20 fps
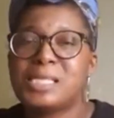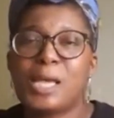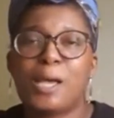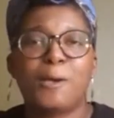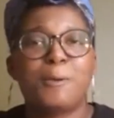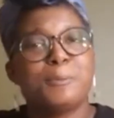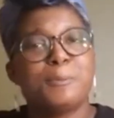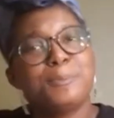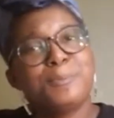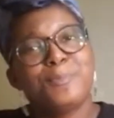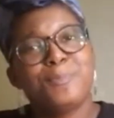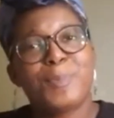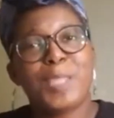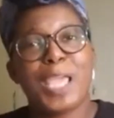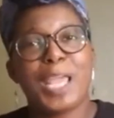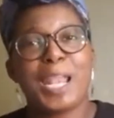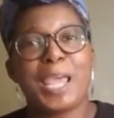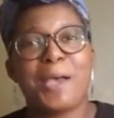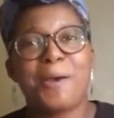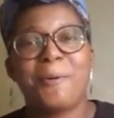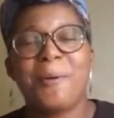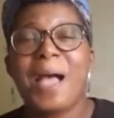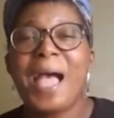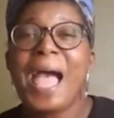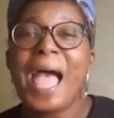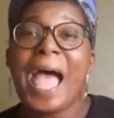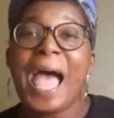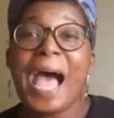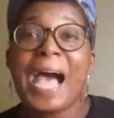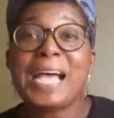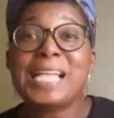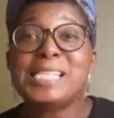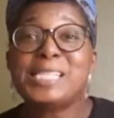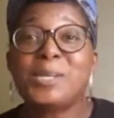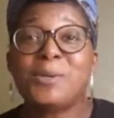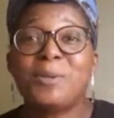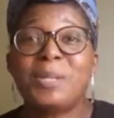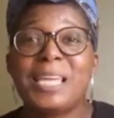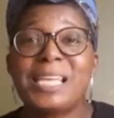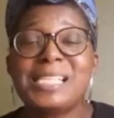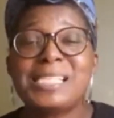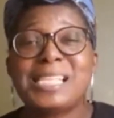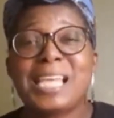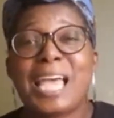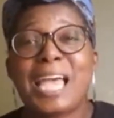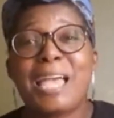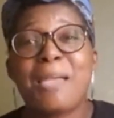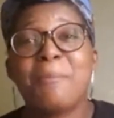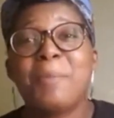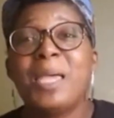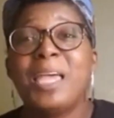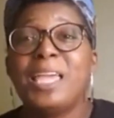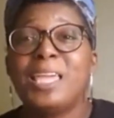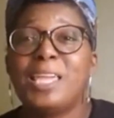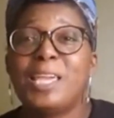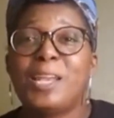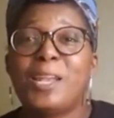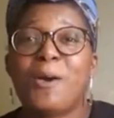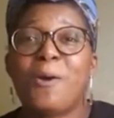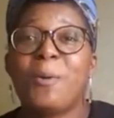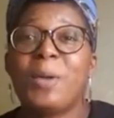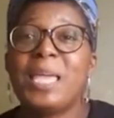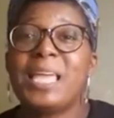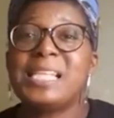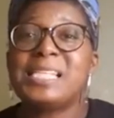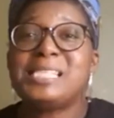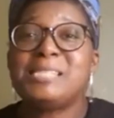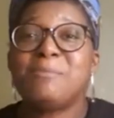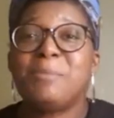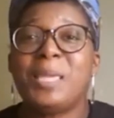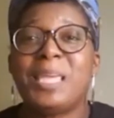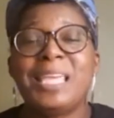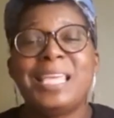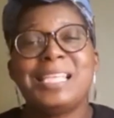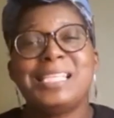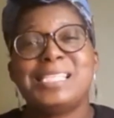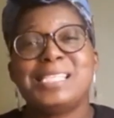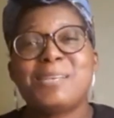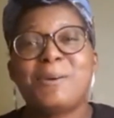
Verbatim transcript: So you know, until next time, you know it's me.